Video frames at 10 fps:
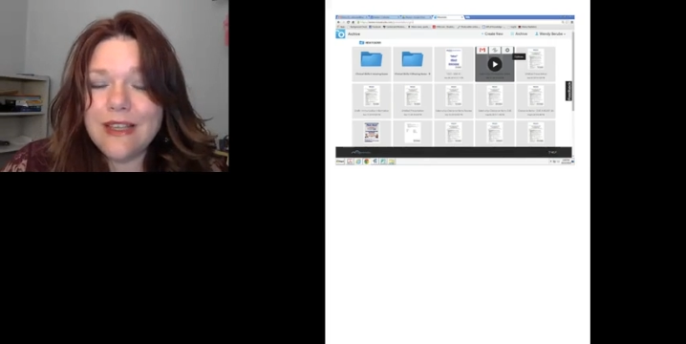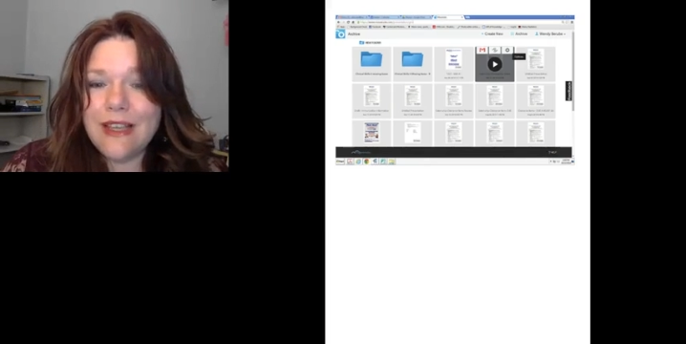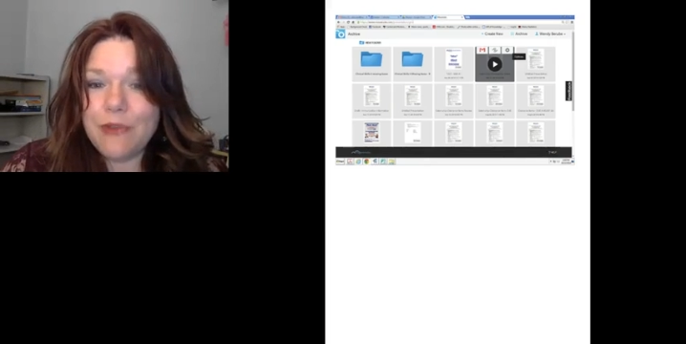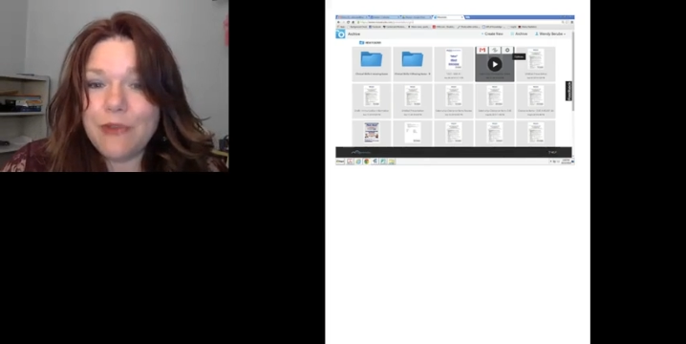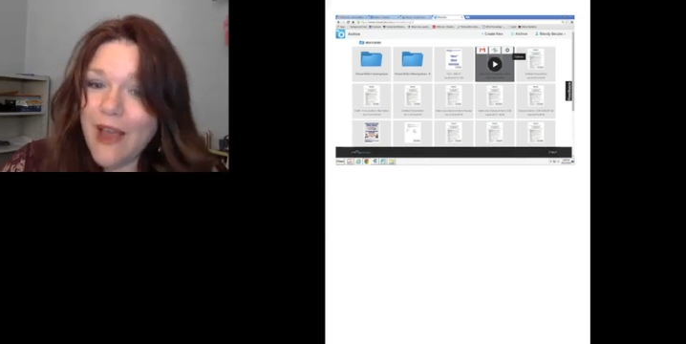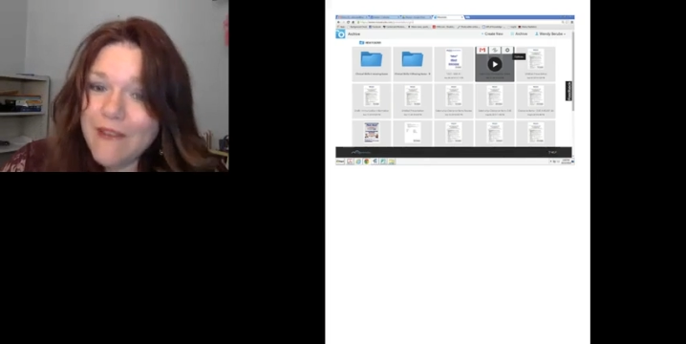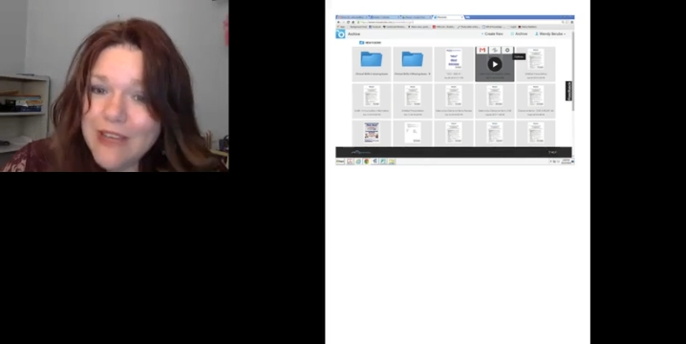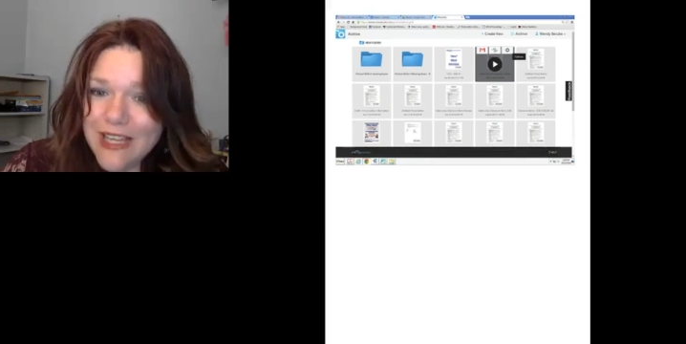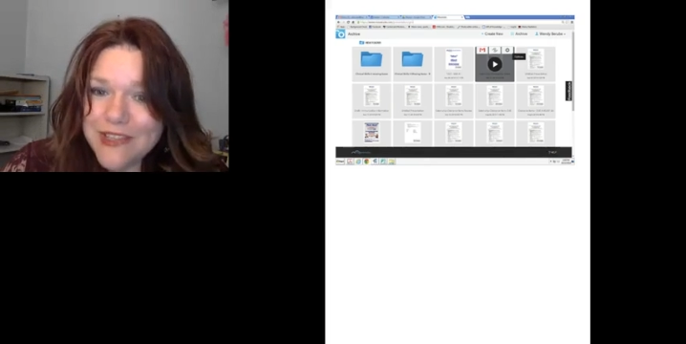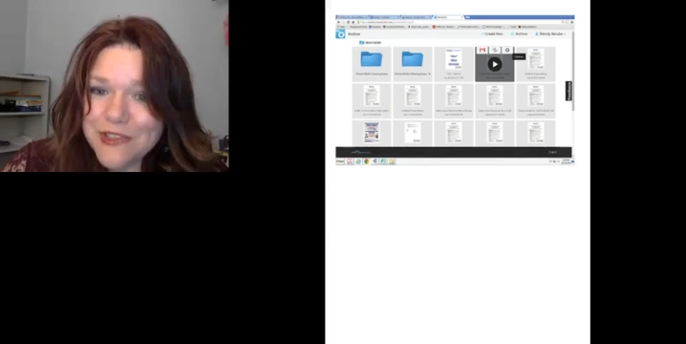If you have
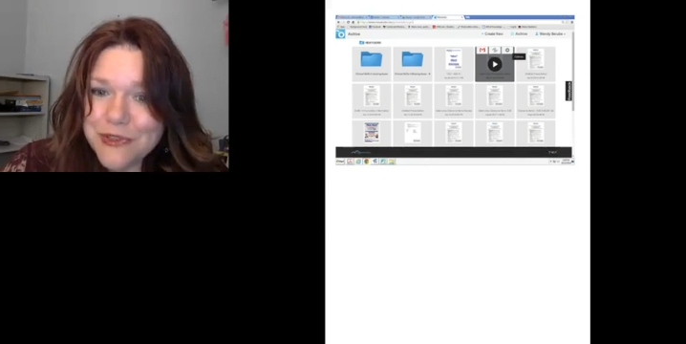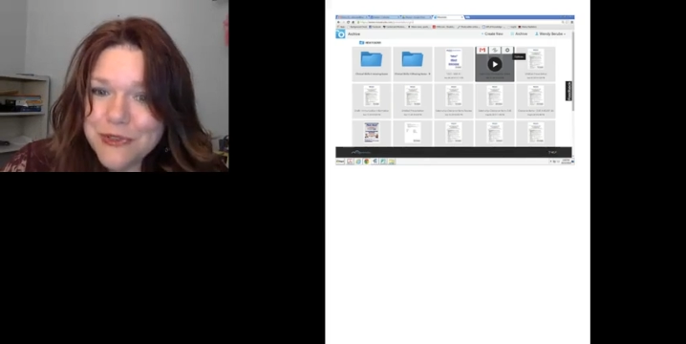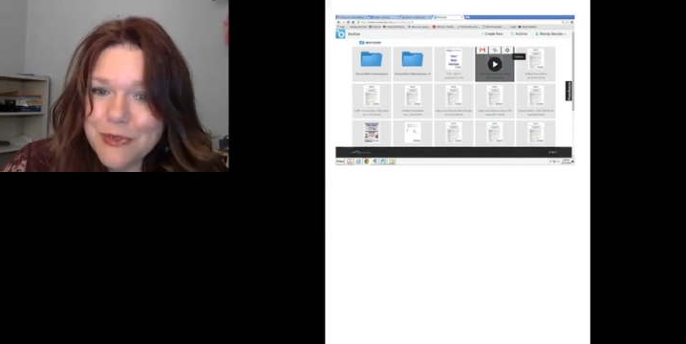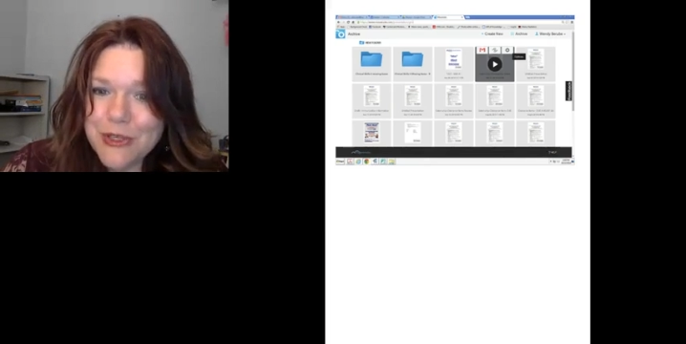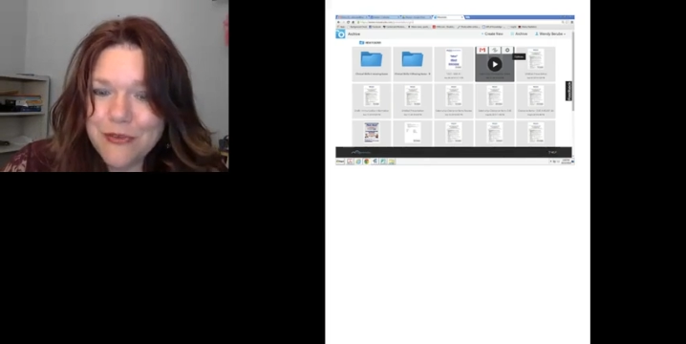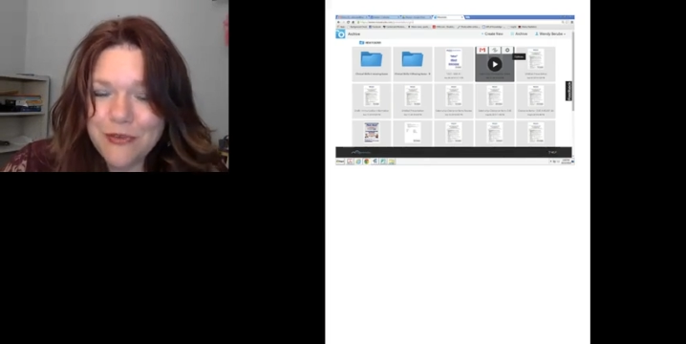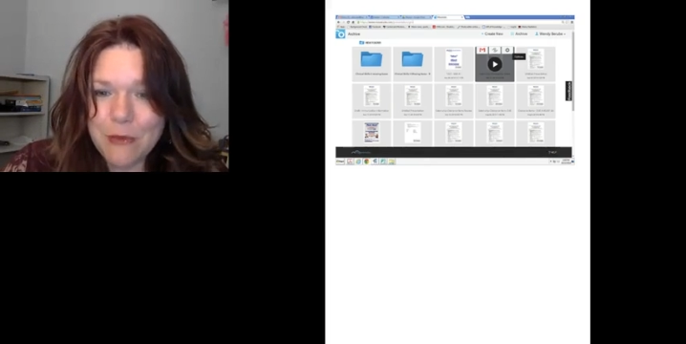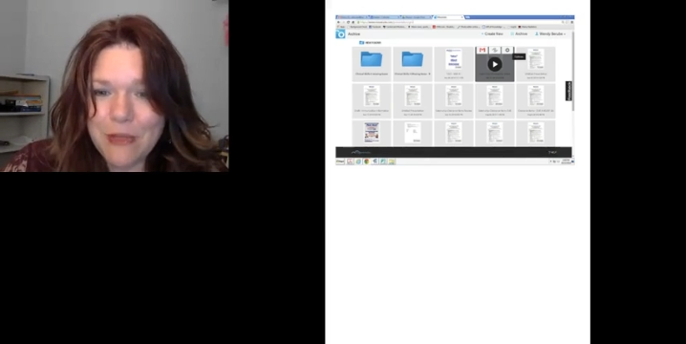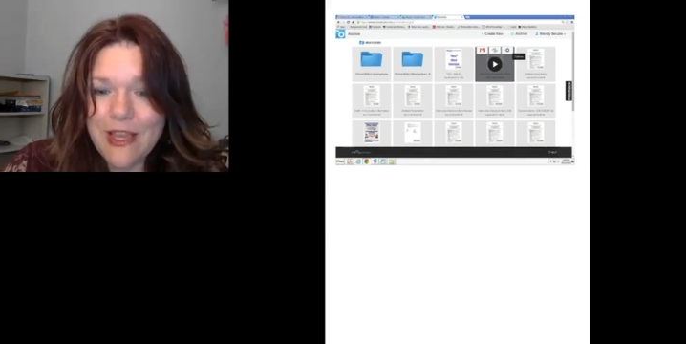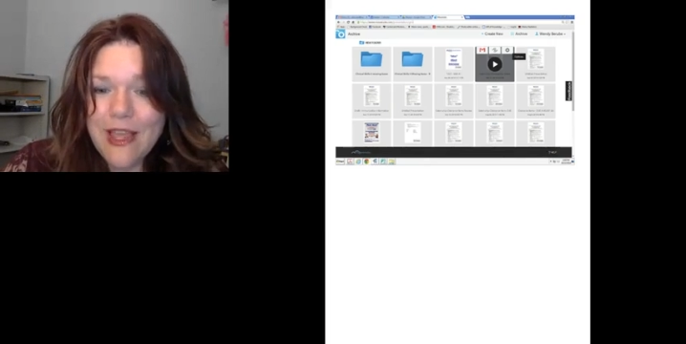any issues when you're
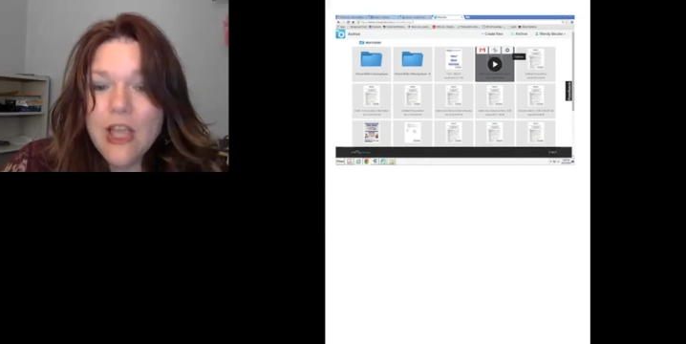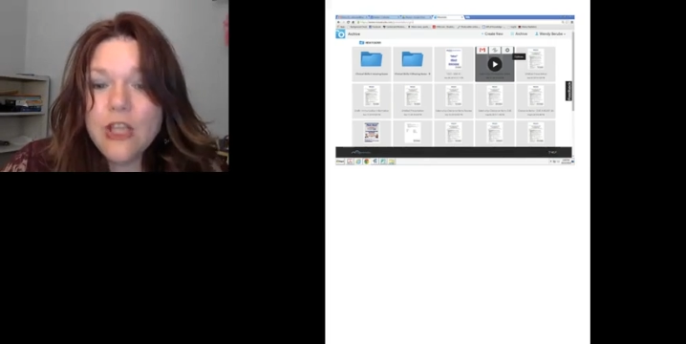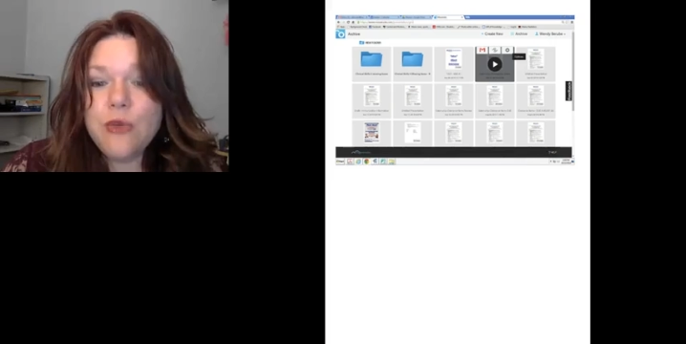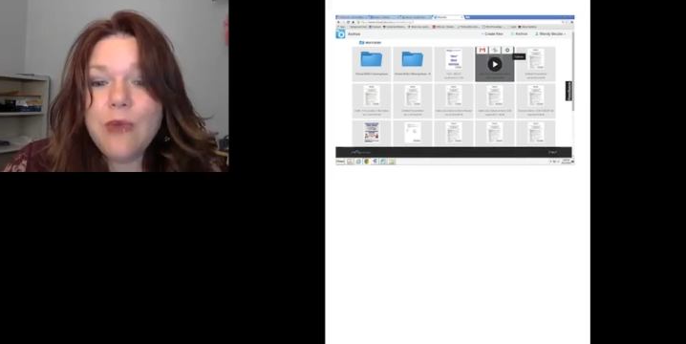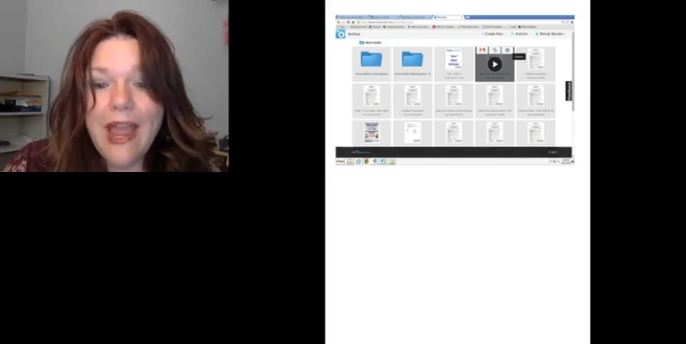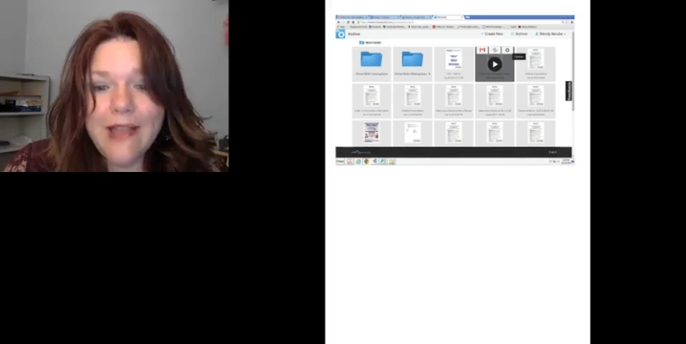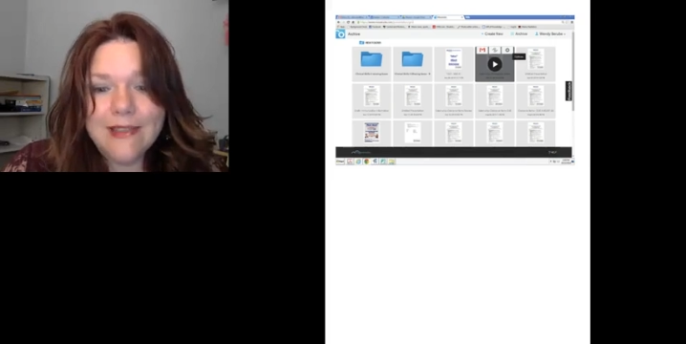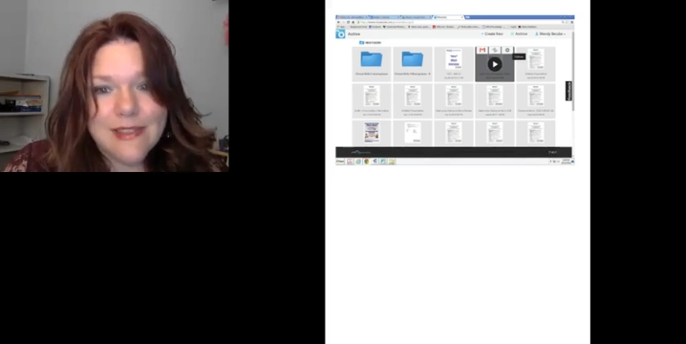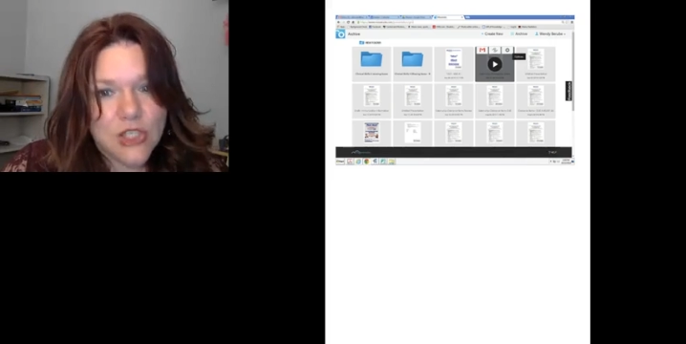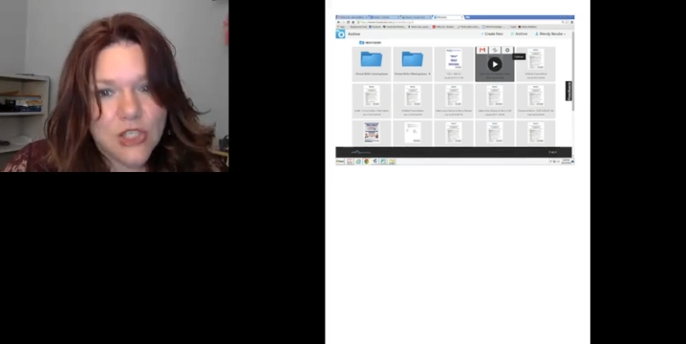filming, you
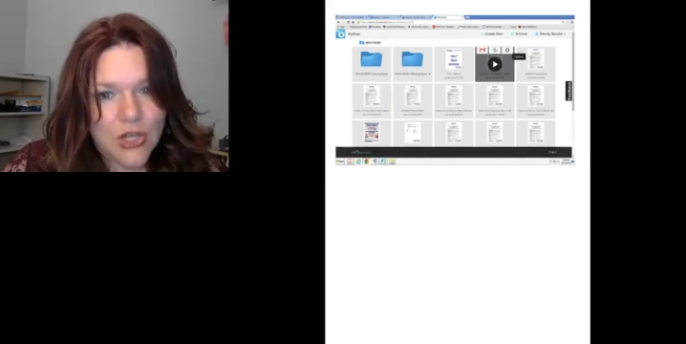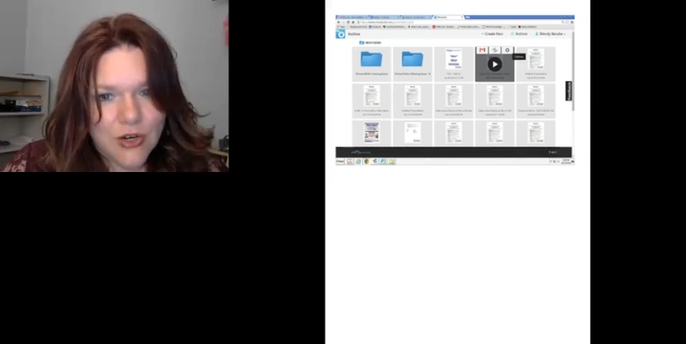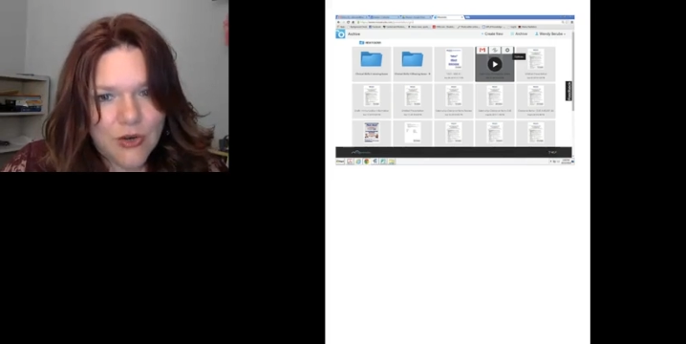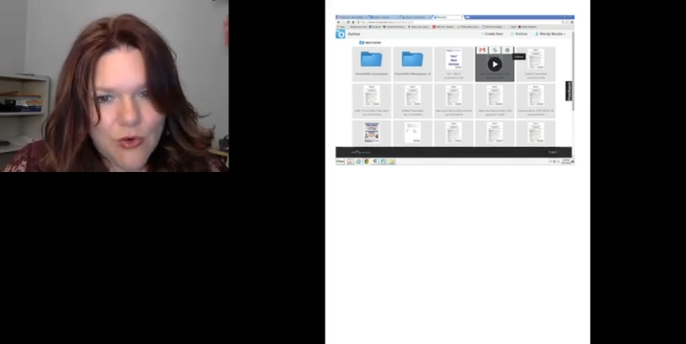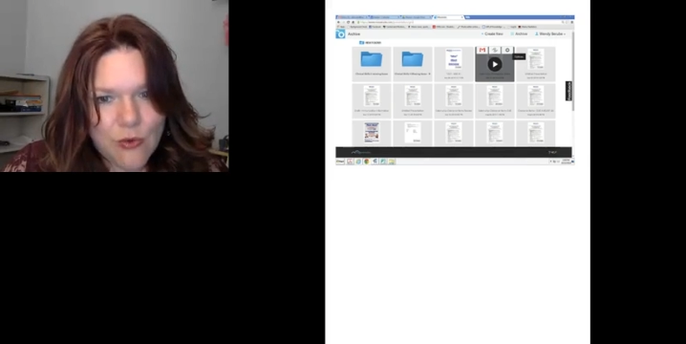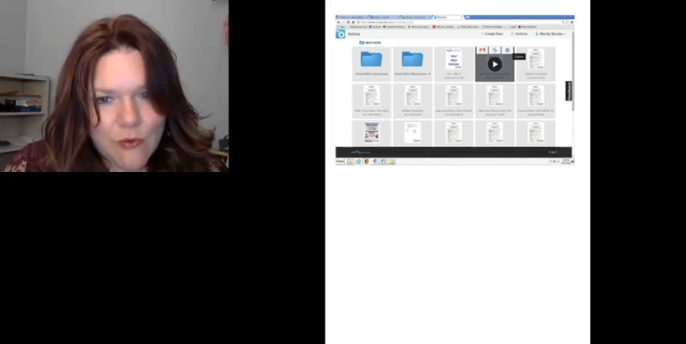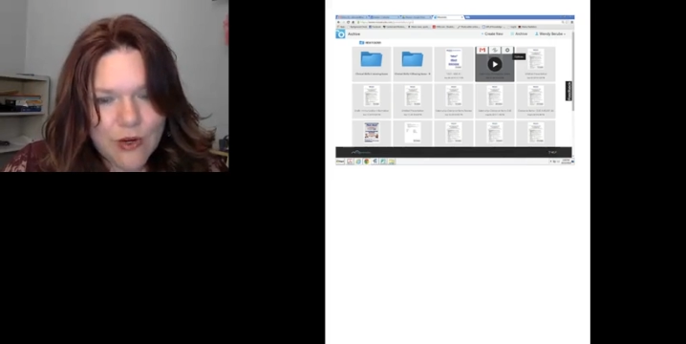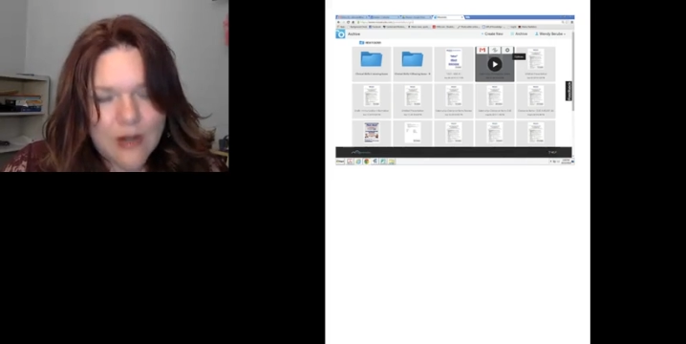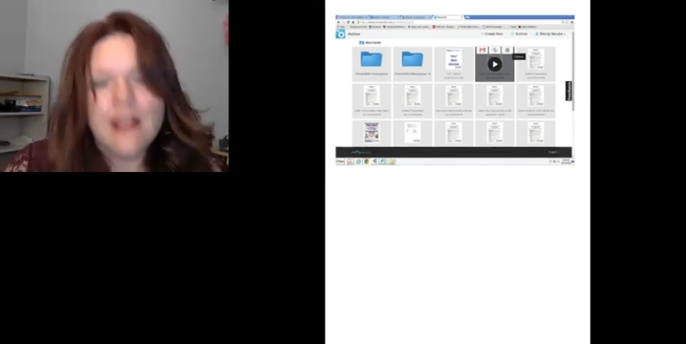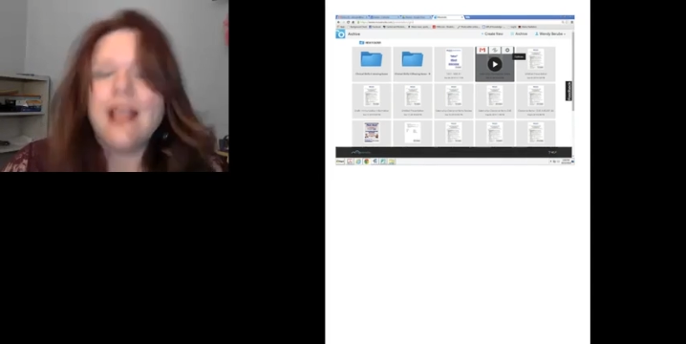can start
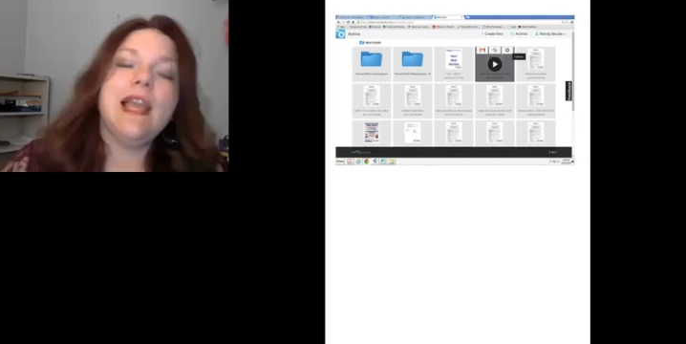over.